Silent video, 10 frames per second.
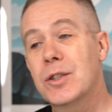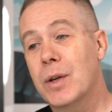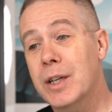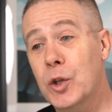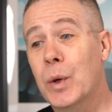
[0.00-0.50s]
So
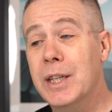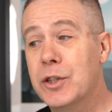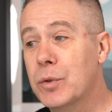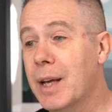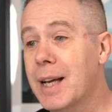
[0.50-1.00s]
I'm going to quickly
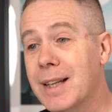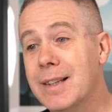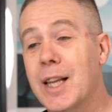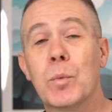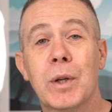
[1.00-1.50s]
do that
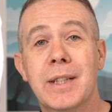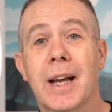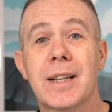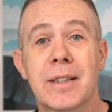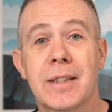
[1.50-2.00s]
and then we'll
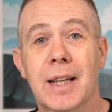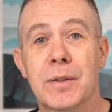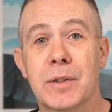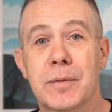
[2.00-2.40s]
test this out.